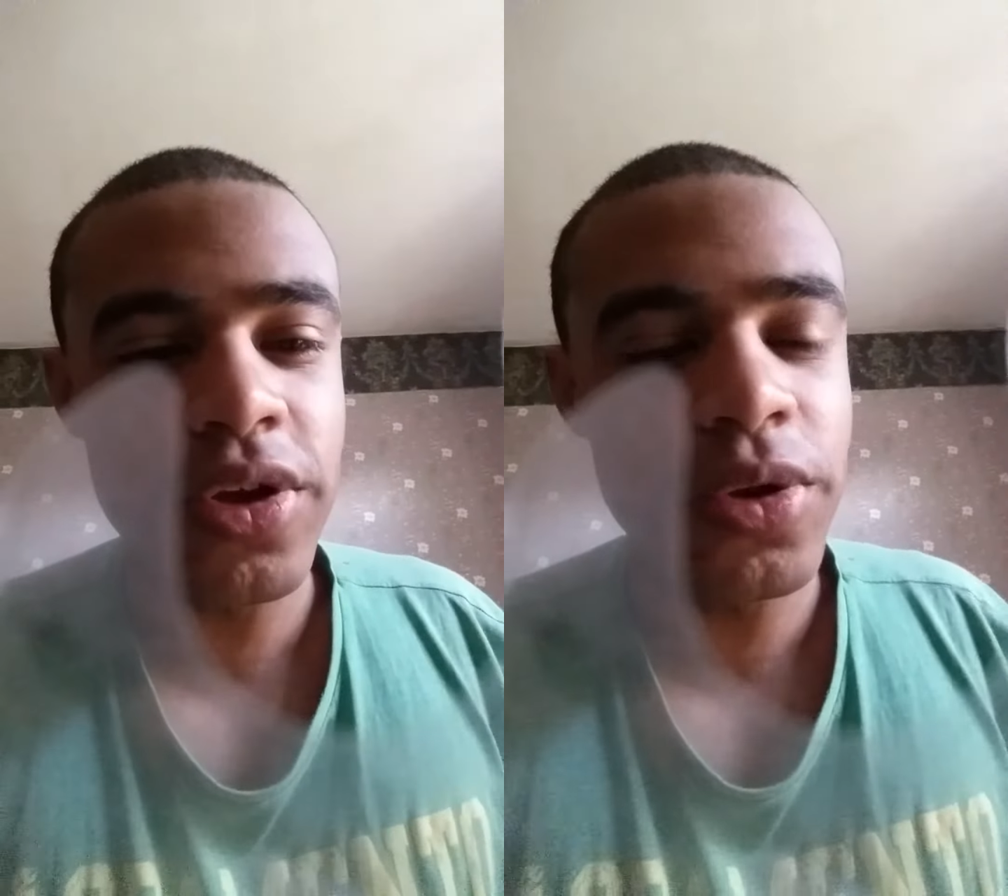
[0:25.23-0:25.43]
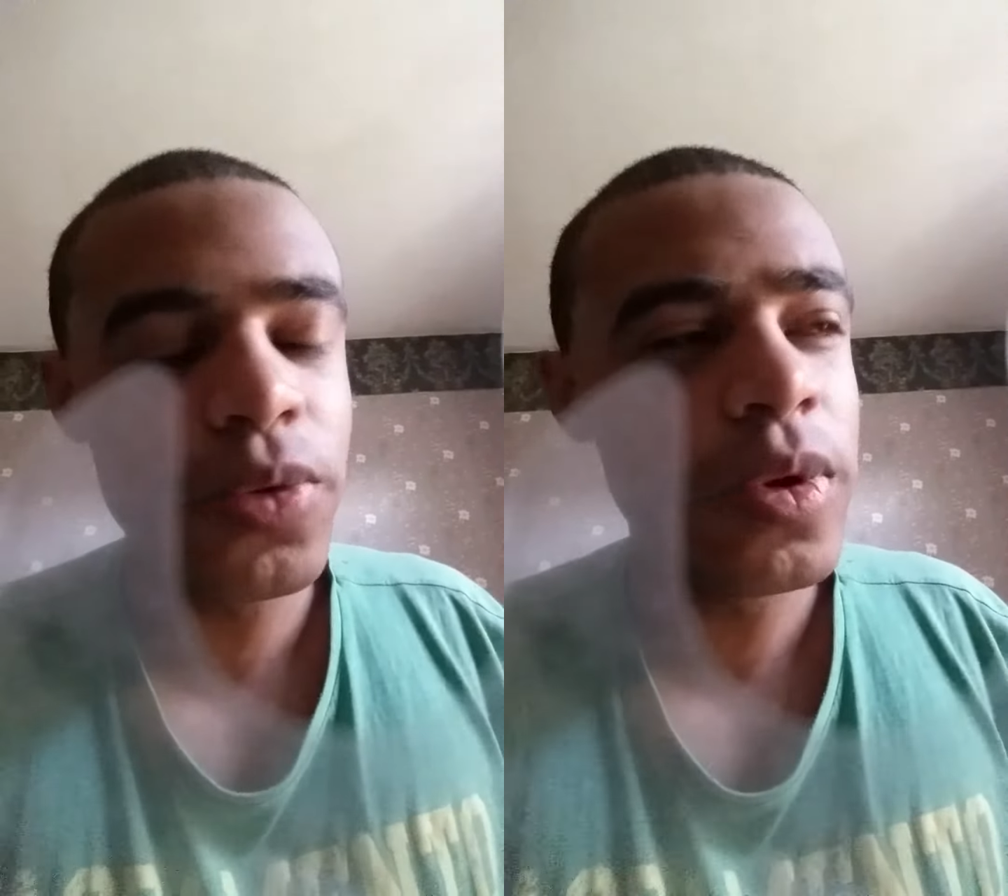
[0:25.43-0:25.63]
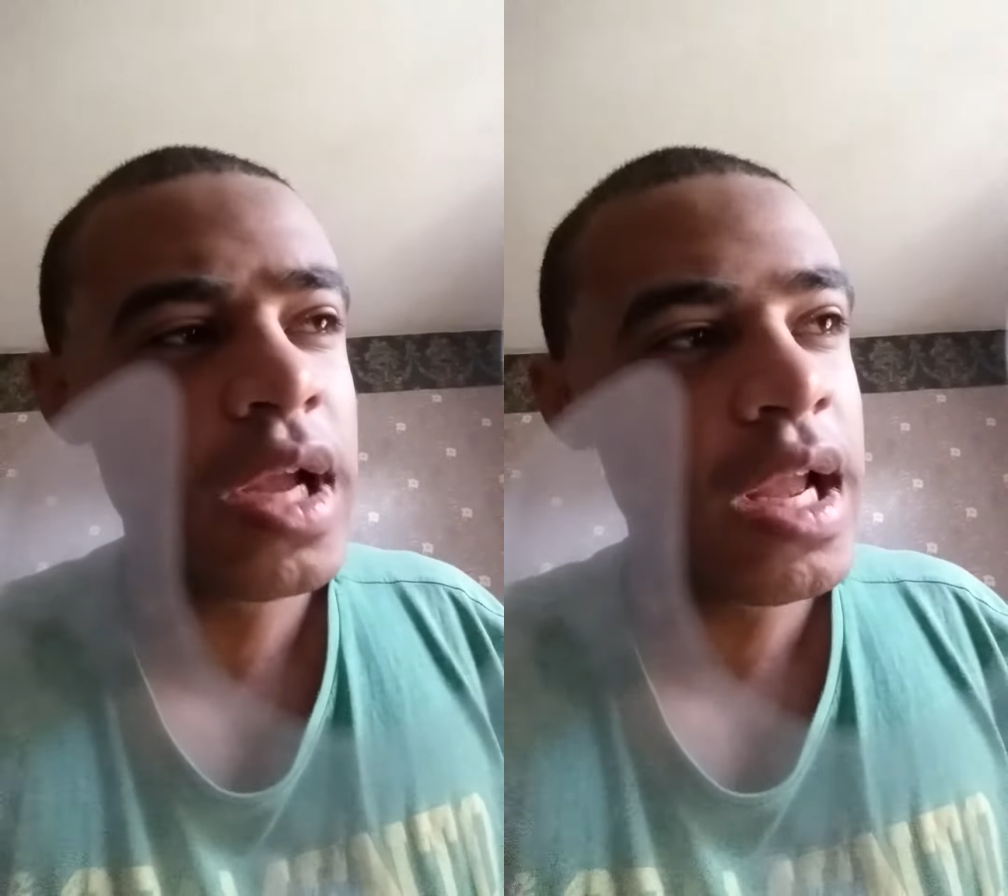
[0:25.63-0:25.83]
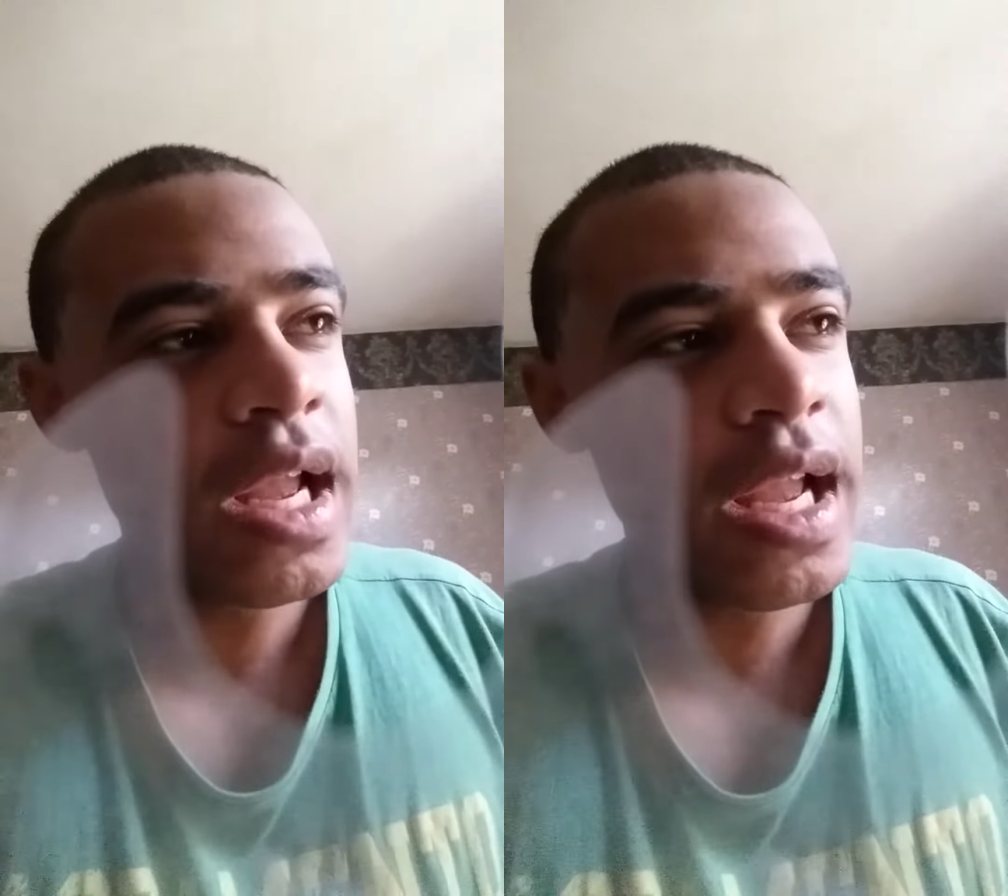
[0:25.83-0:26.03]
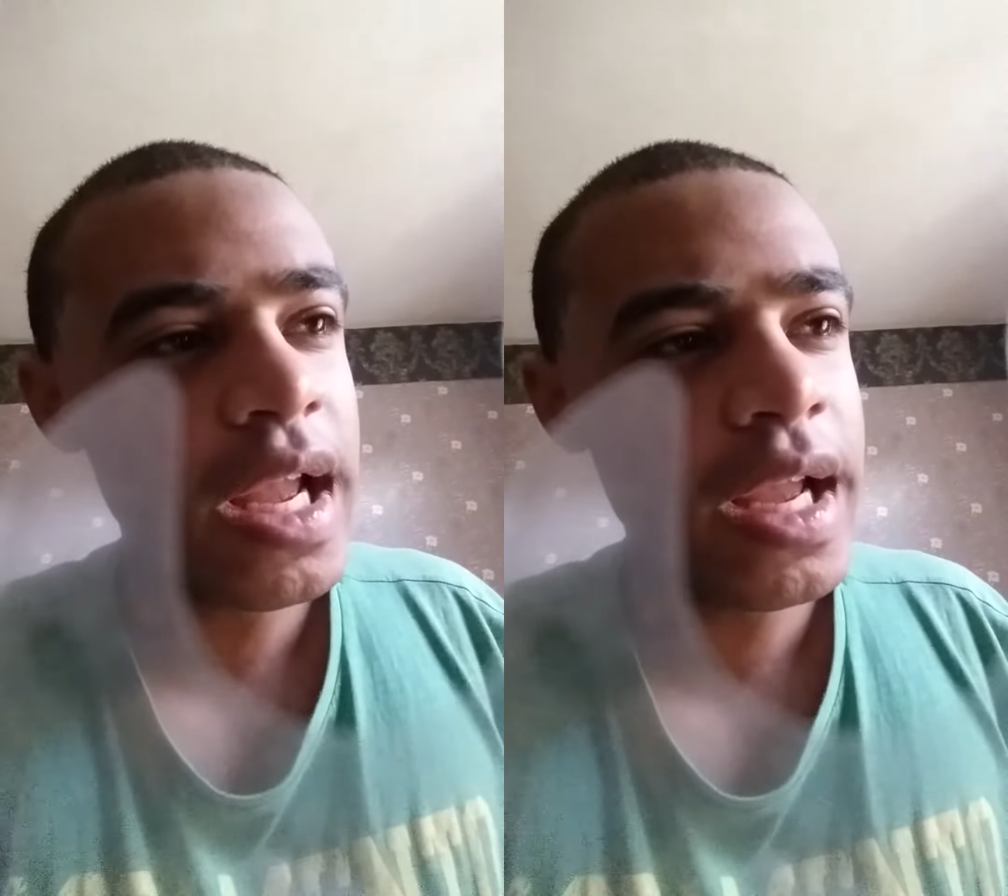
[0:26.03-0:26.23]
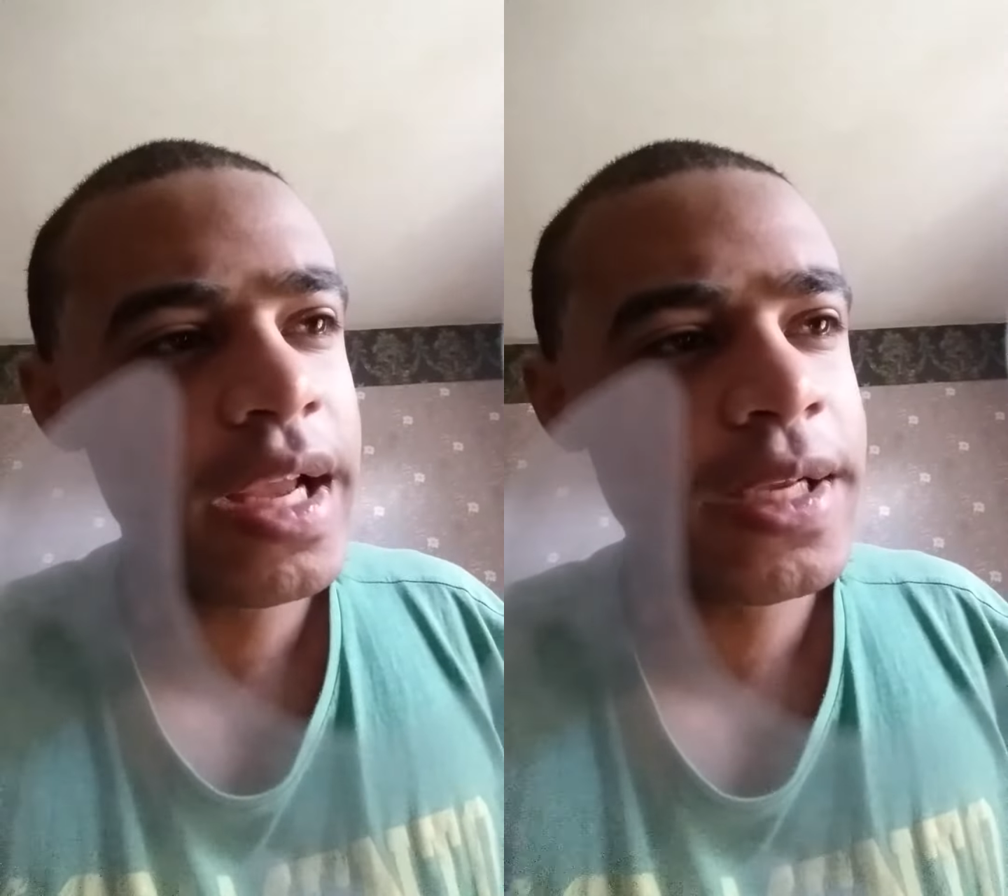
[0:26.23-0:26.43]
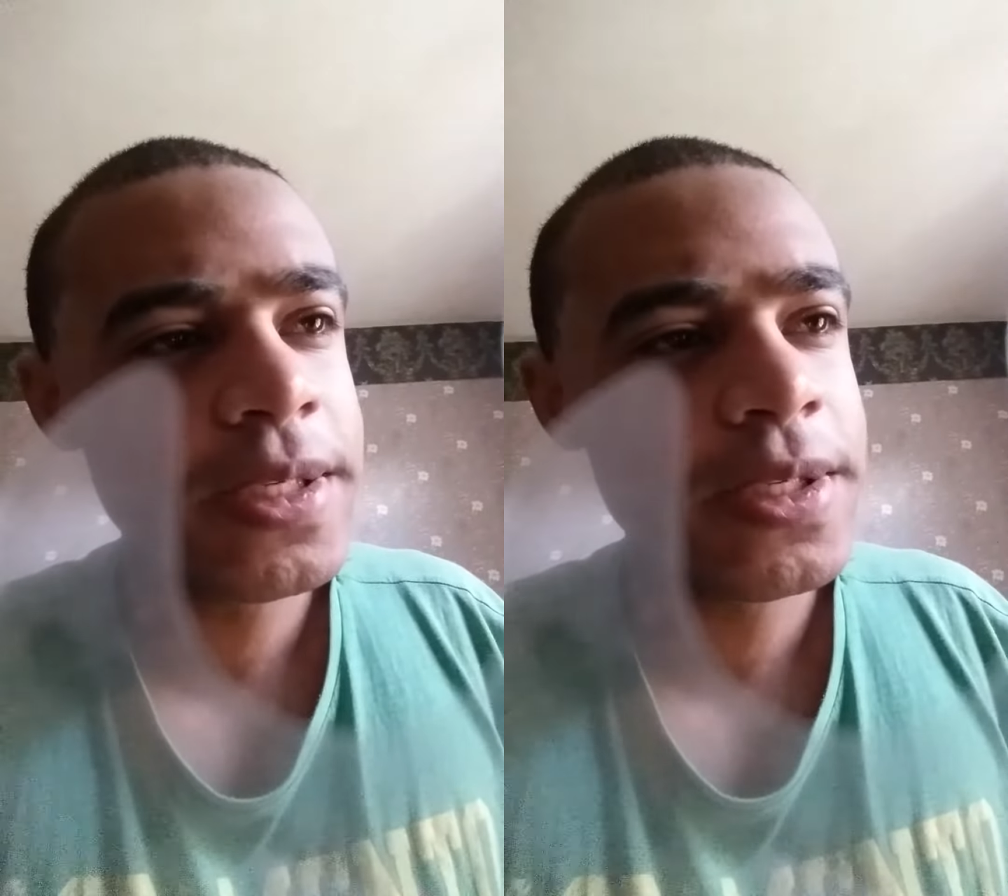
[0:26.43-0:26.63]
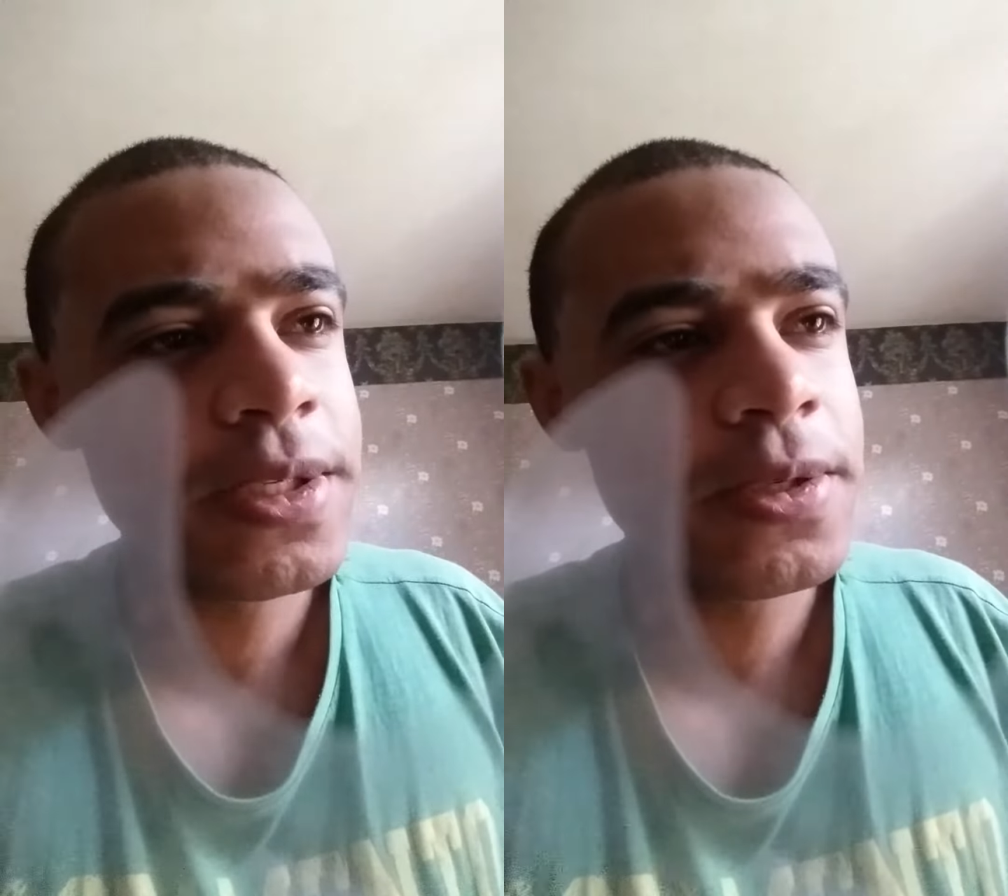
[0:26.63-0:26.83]
do
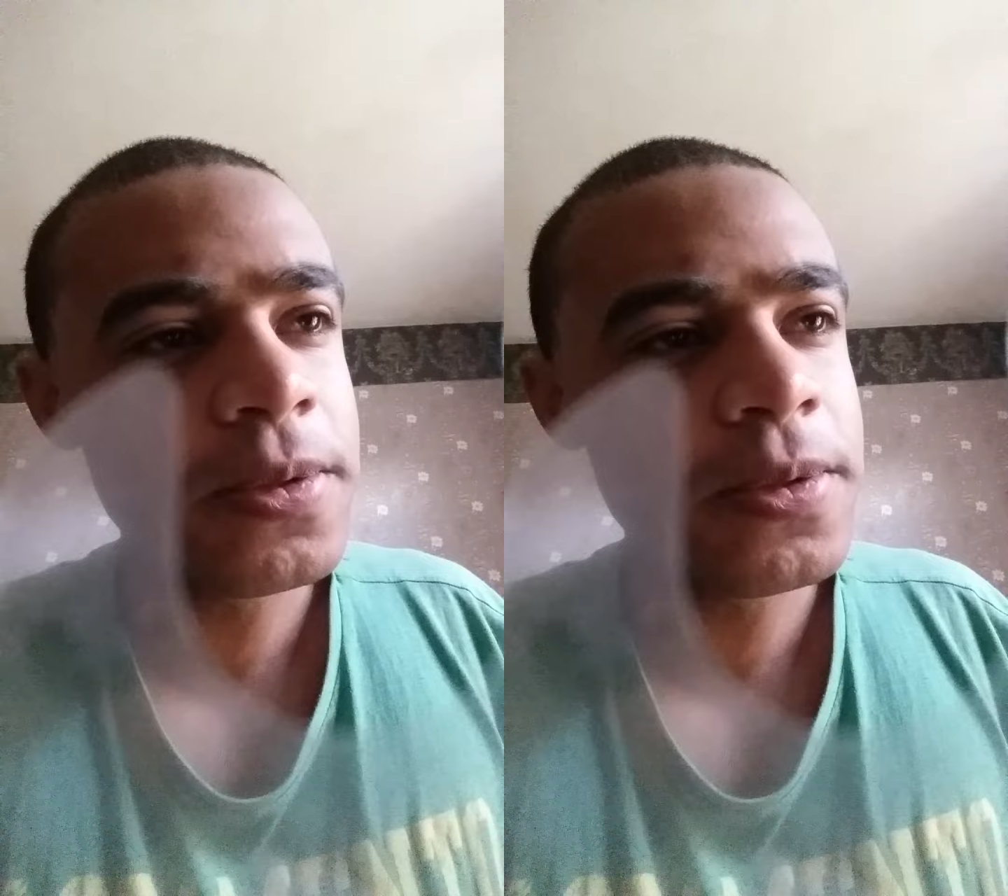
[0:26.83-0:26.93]
is